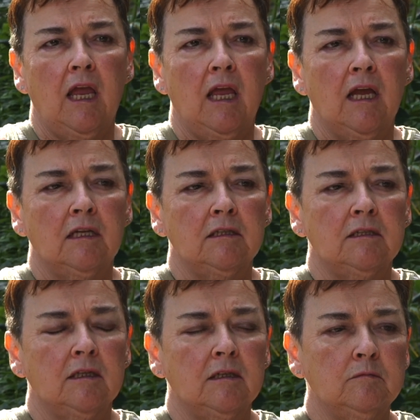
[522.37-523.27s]

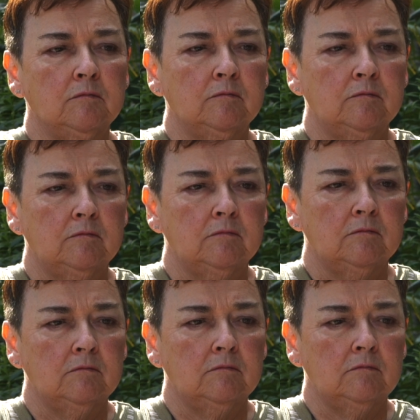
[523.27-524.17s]
And
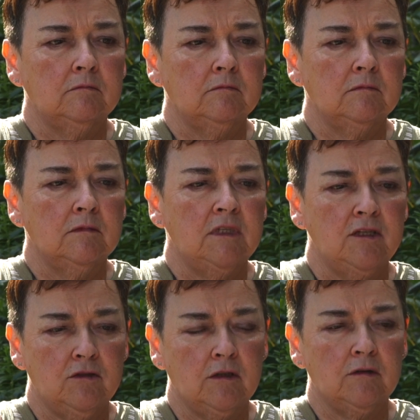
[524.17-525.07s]
they
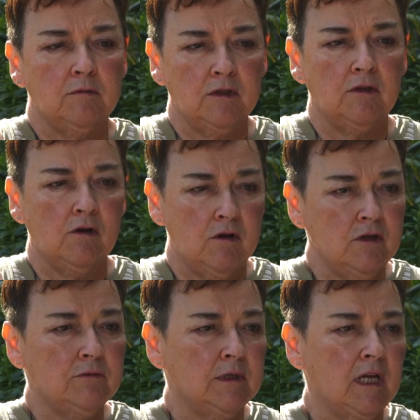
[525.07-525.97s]
took them to the
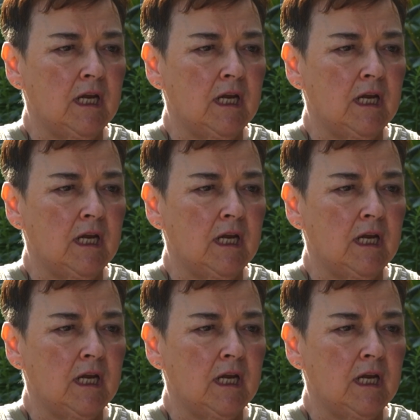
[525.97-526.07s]
laundry,